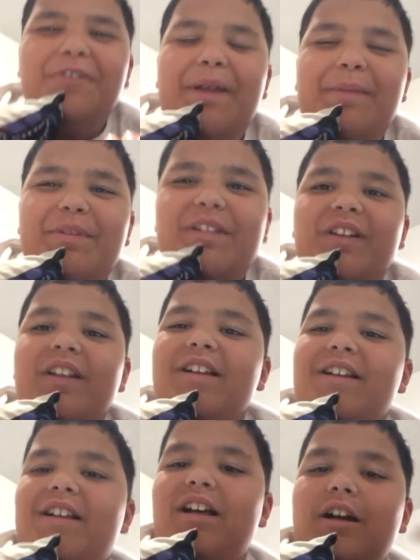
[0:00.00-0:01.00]
short episode.
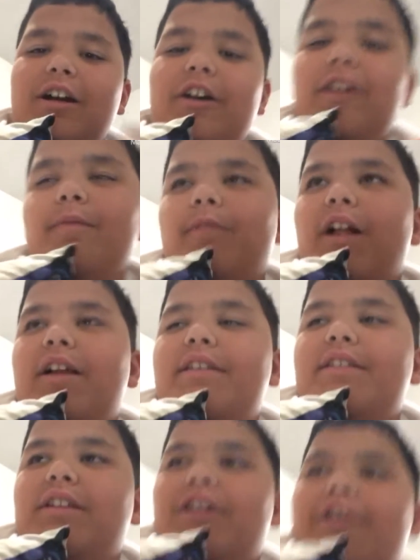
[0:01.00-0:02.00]
Uh,
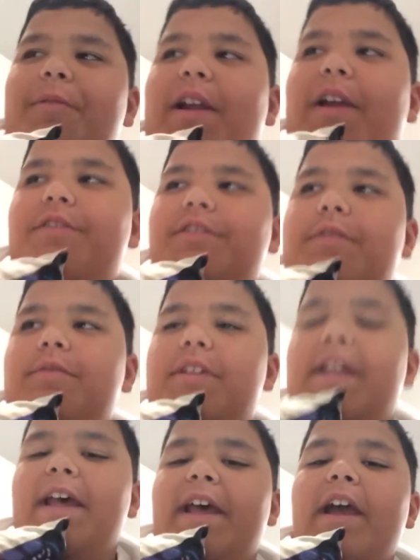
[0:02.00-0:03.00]
vlog is coming out soon
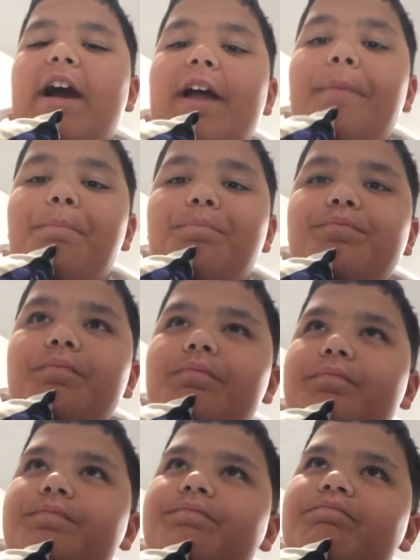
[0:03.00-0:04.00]
today. I'm
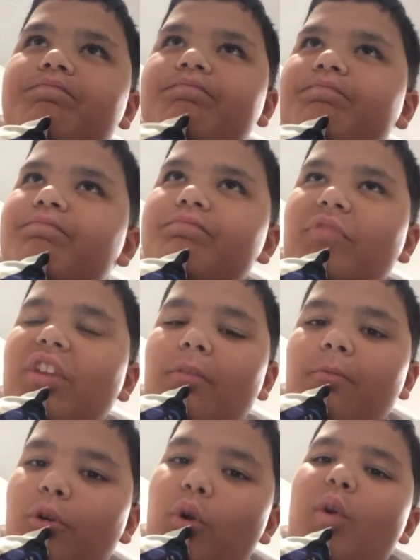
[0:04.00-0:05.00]

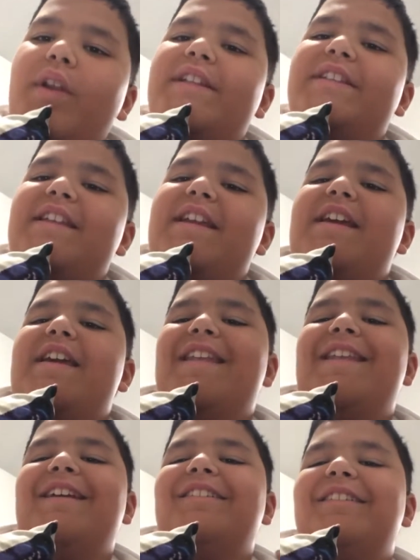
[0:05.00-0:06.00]
recording today
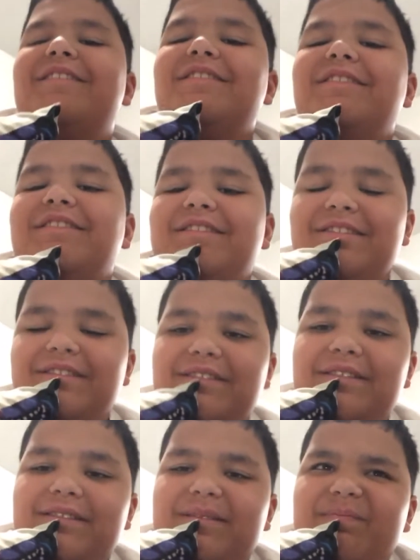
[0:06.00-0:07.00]
and then I'm gonna,
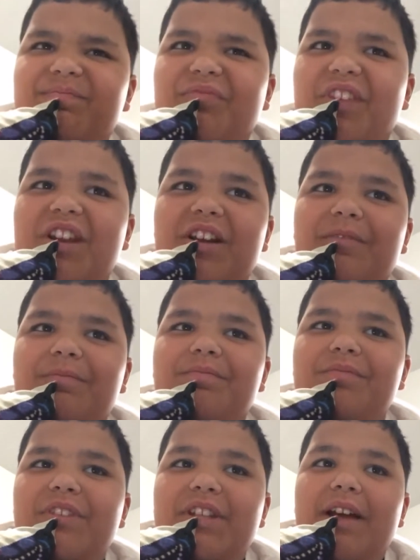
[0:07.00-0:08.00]
you know,
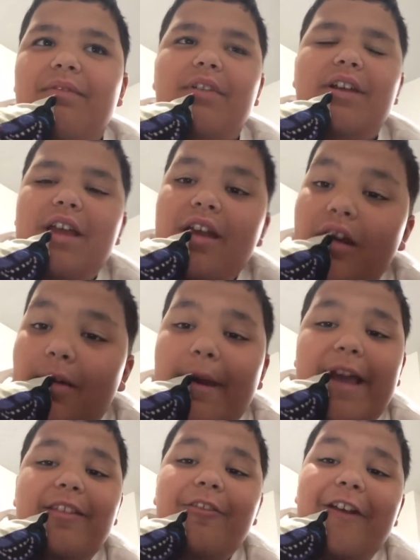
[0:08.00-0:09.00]
stuff.
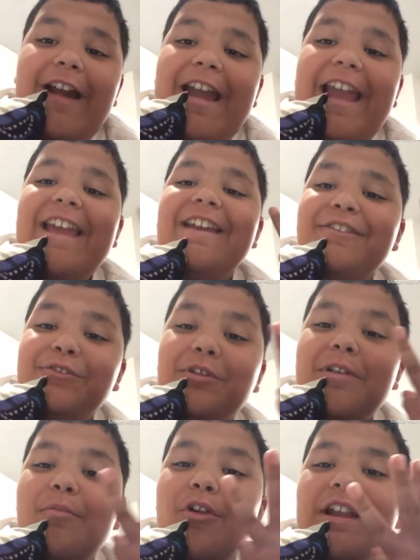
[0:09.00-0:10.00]
By the way,
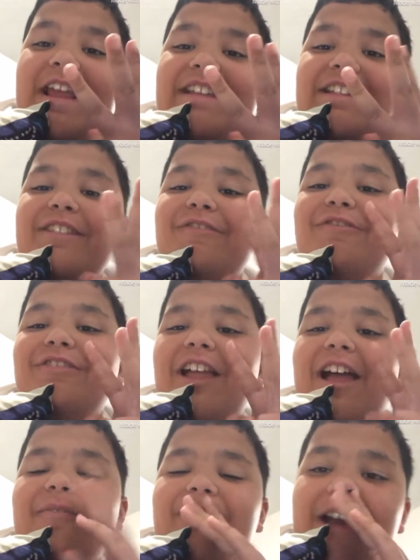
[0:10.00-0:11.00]
three more days of school
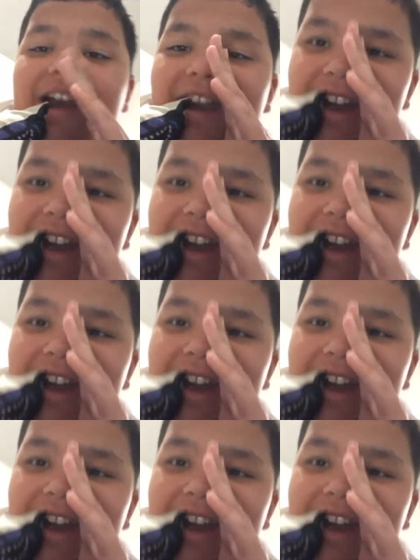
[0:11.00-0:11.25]
left.